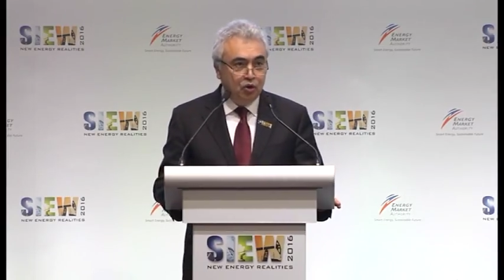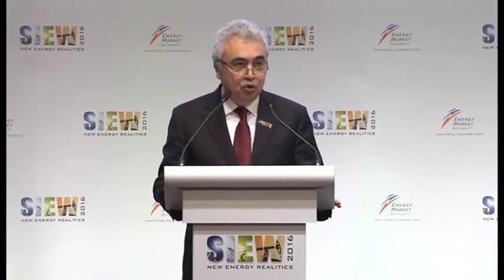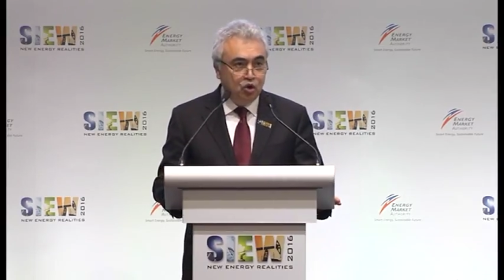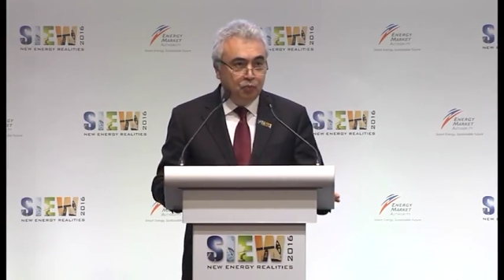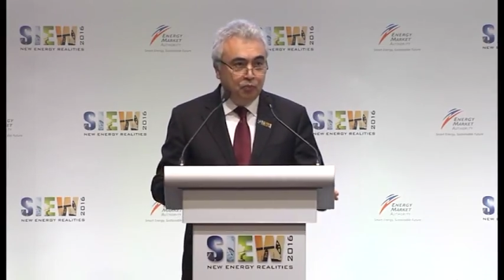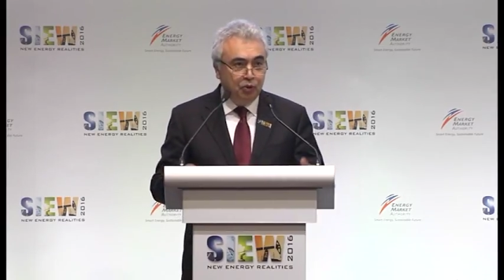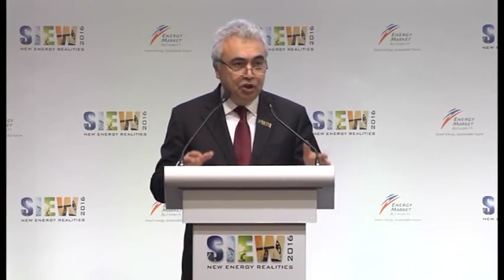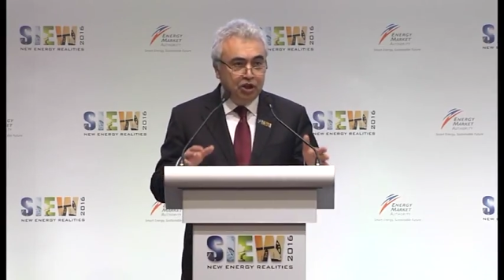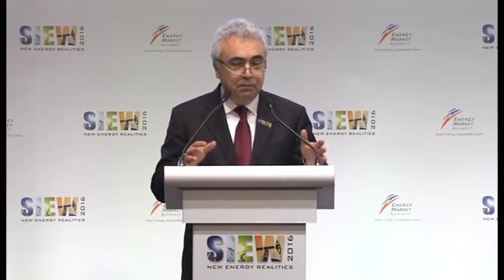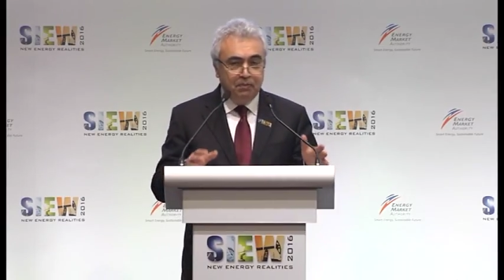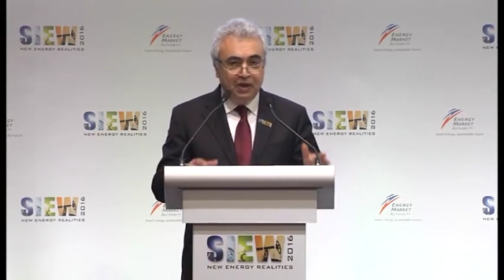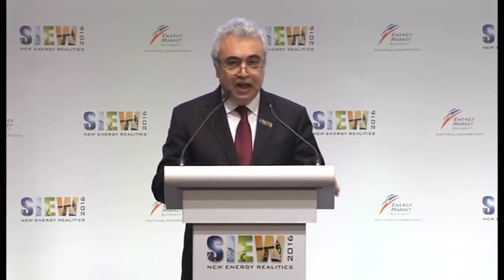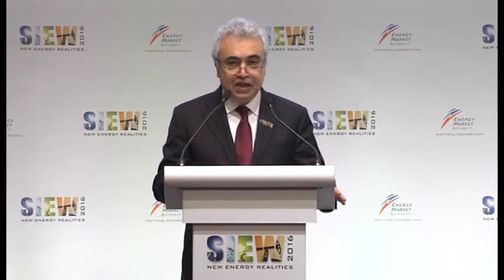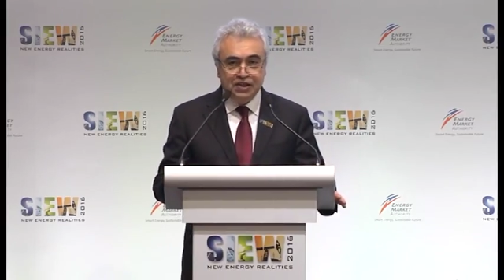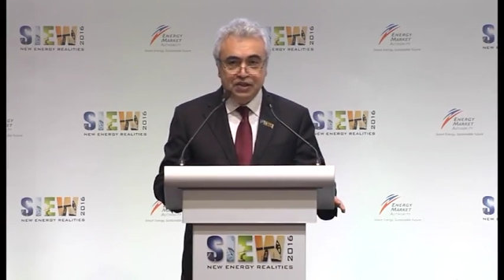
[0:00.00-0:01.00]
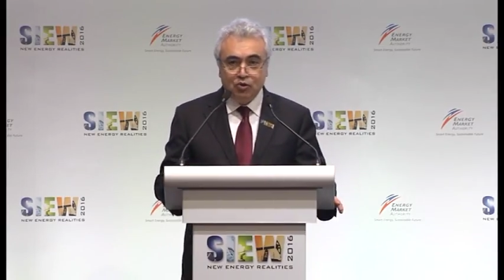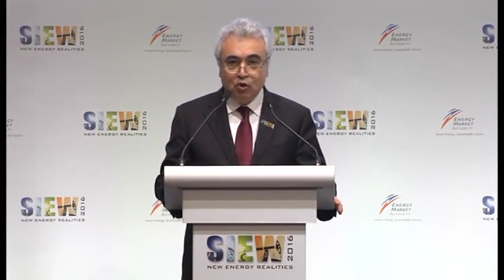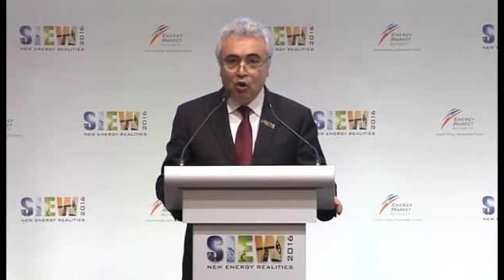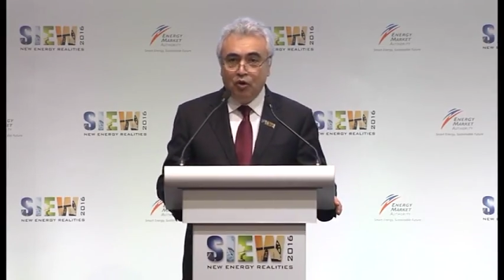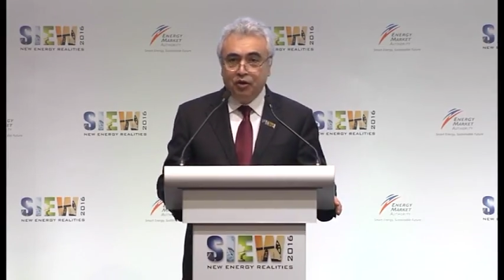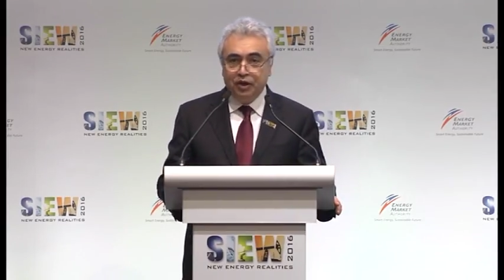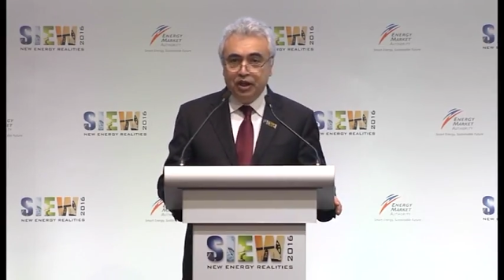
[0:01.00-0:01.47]
to put in place
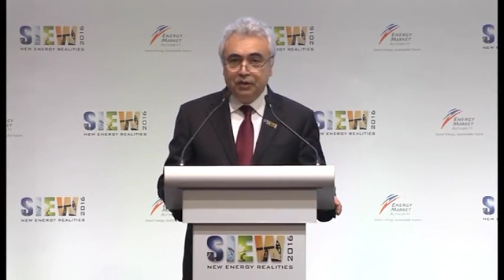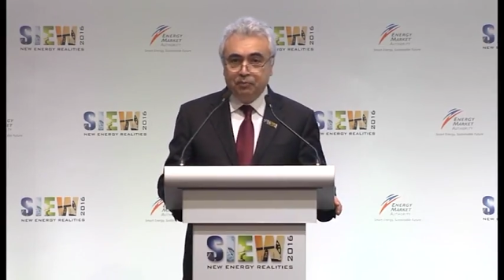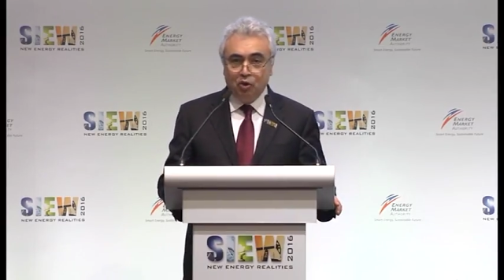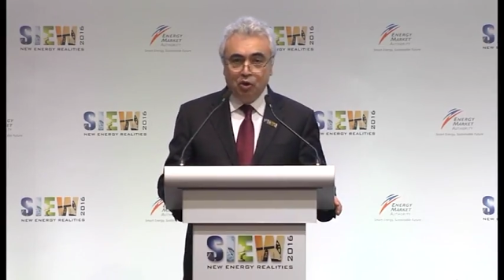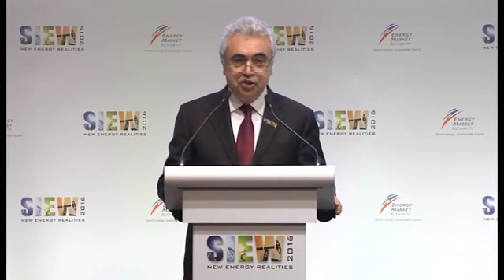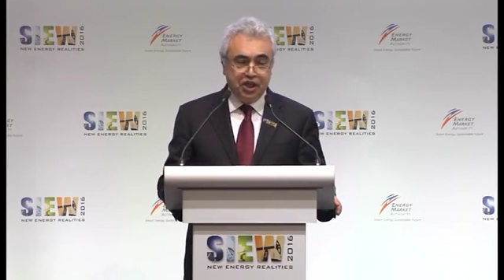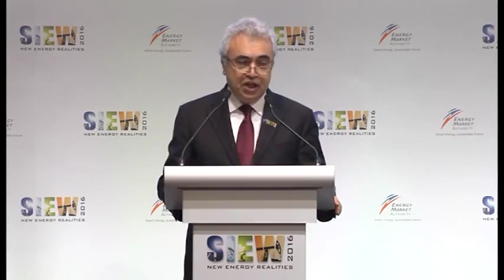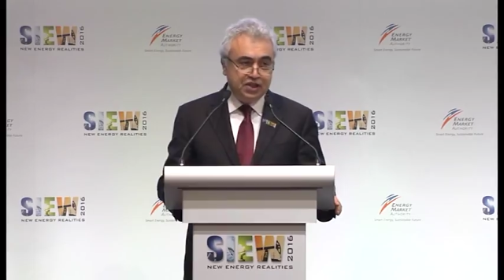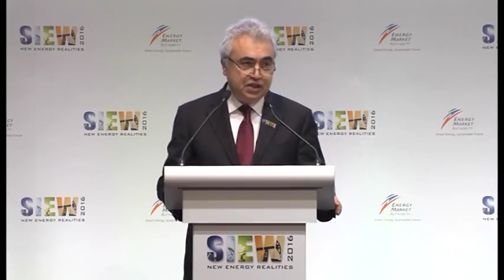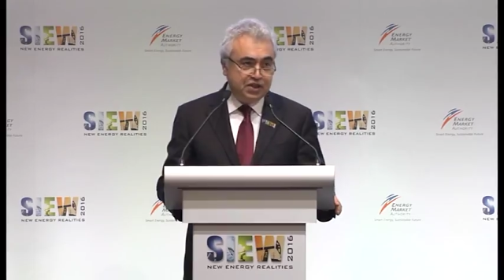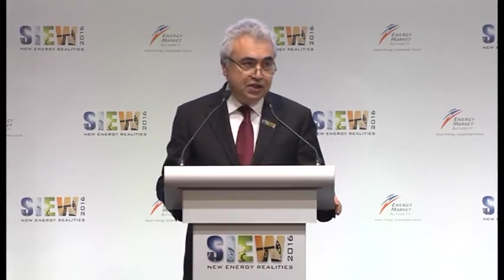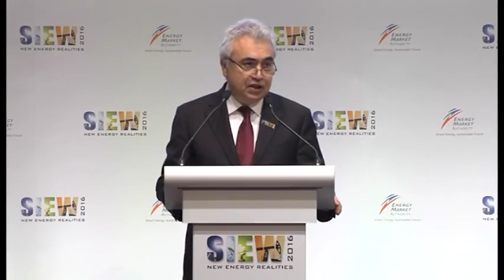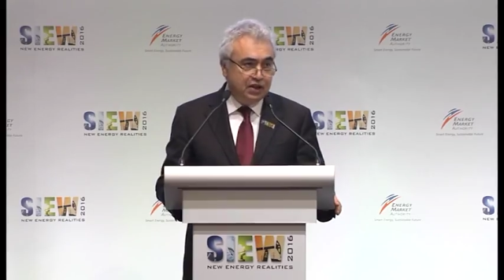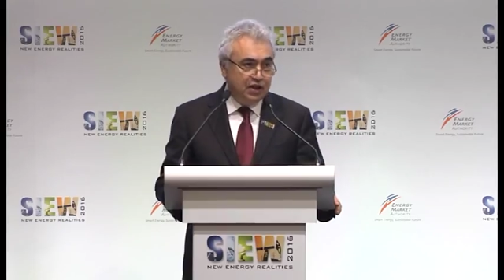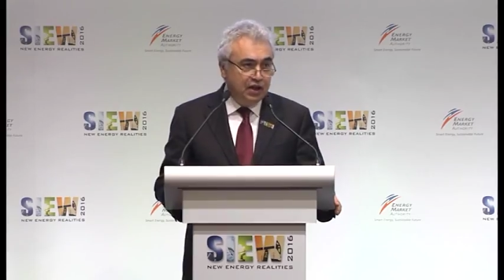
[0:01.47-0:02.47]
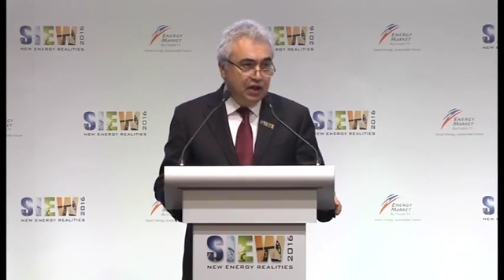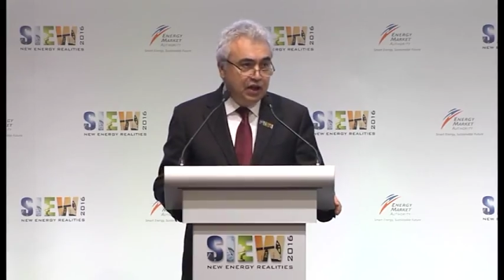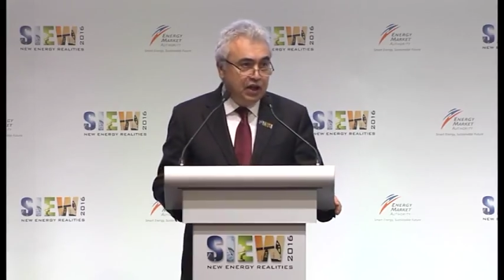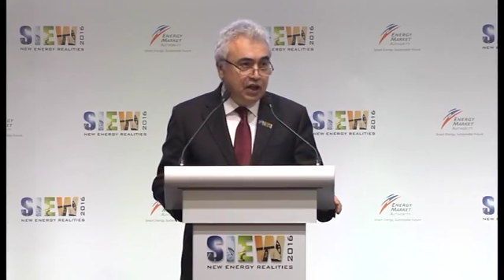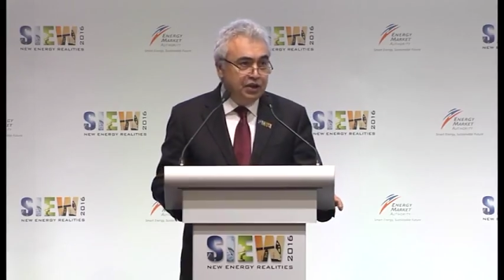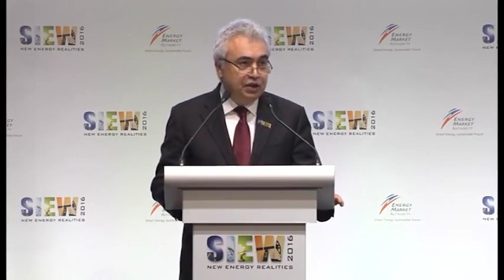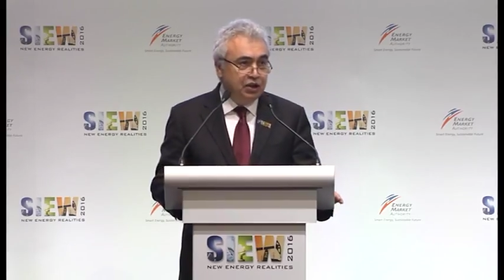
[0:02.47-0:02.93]
concrete projects
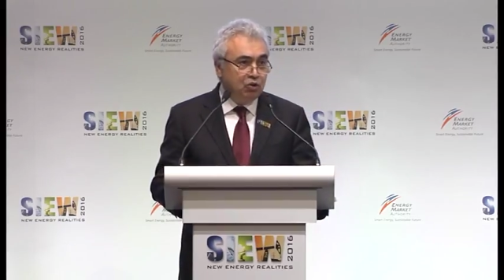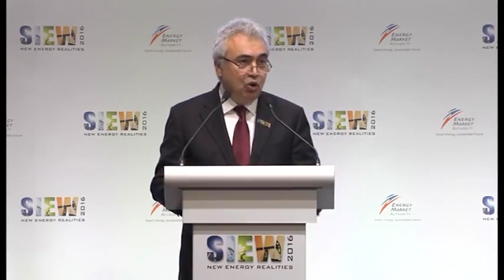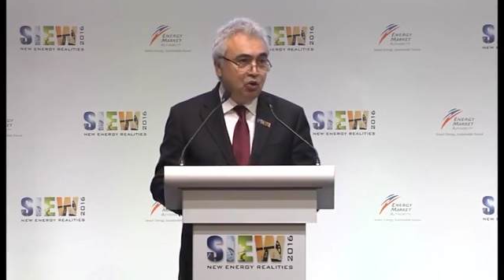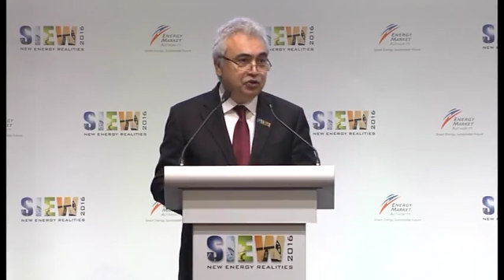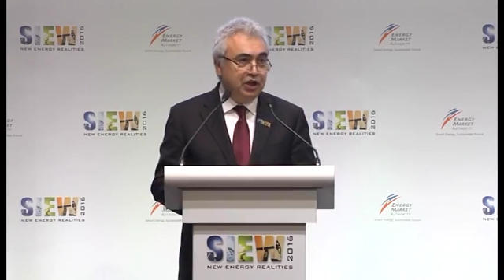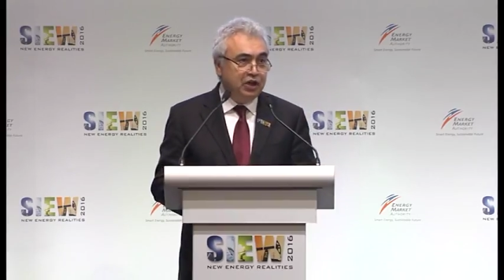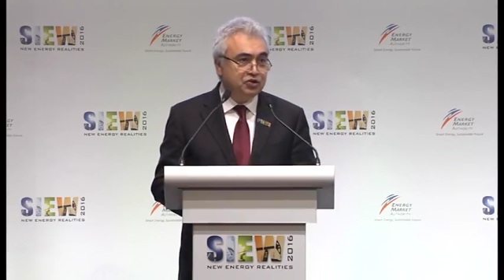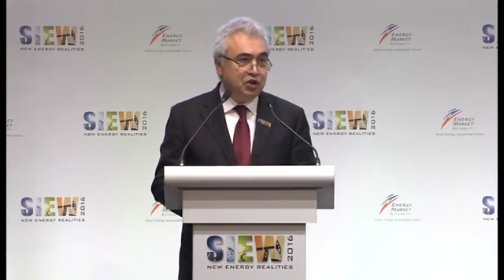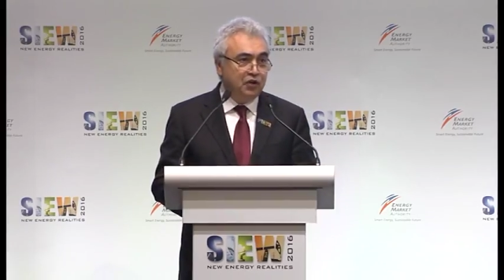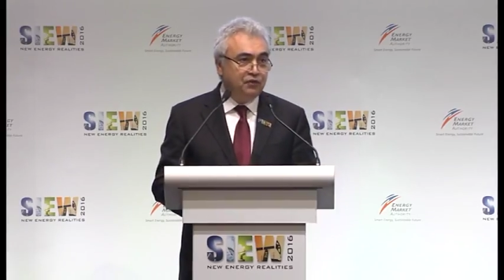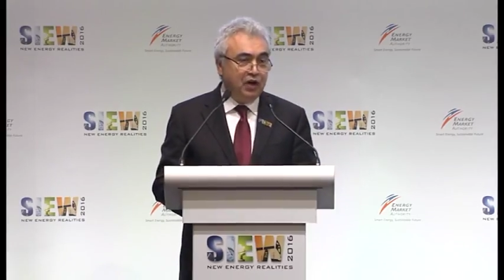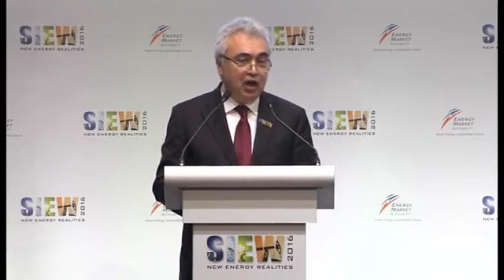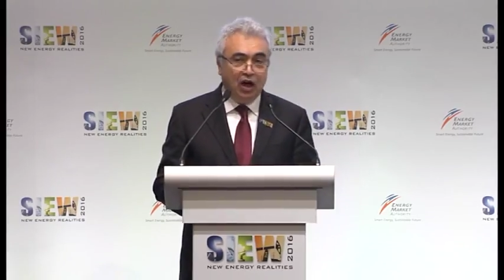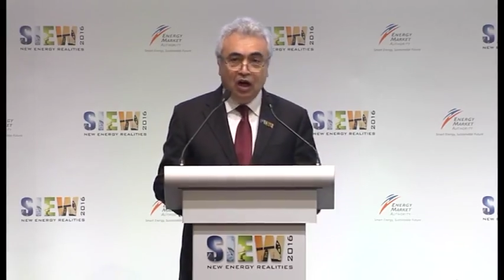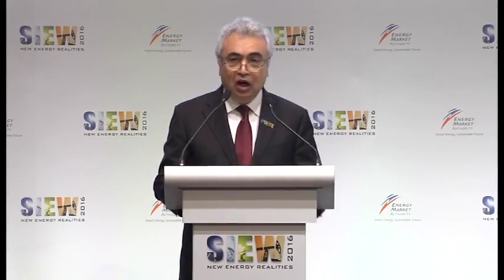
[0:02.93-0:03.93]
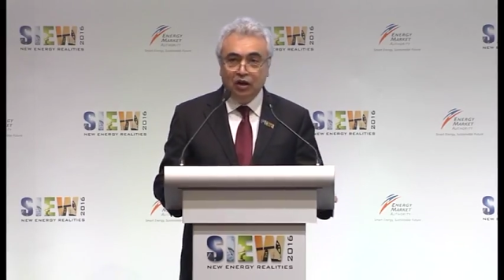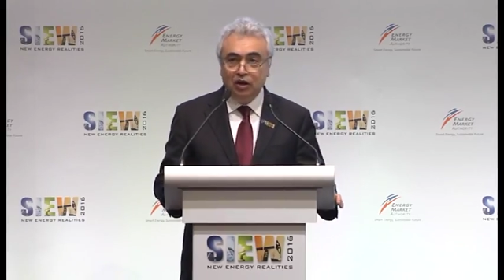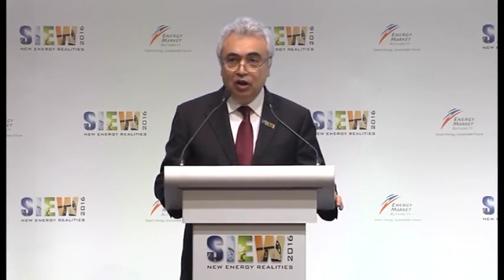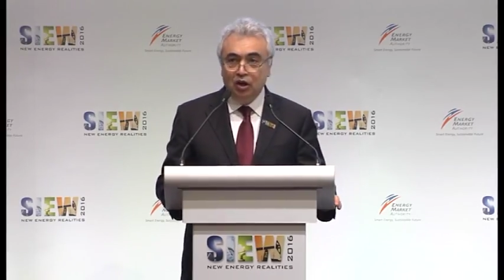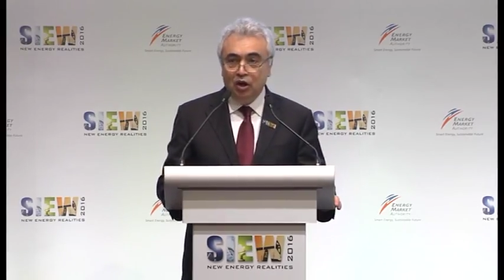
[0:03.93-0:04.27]
in the context of our